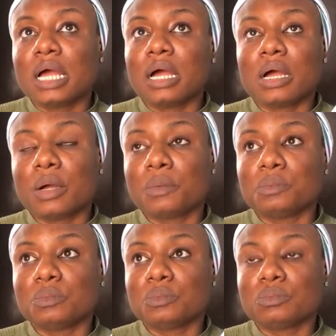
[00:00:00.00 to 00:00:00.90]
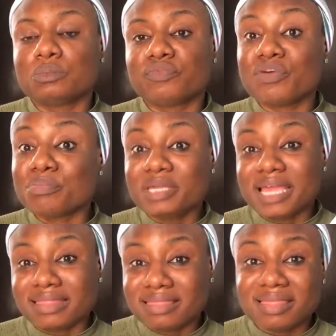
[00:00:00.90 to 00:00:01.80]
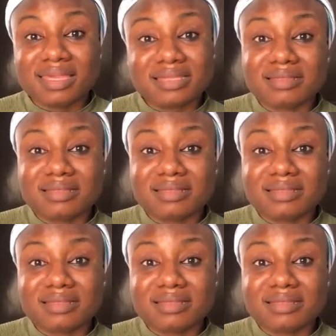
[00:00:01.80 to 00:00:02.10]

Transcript: for me, I think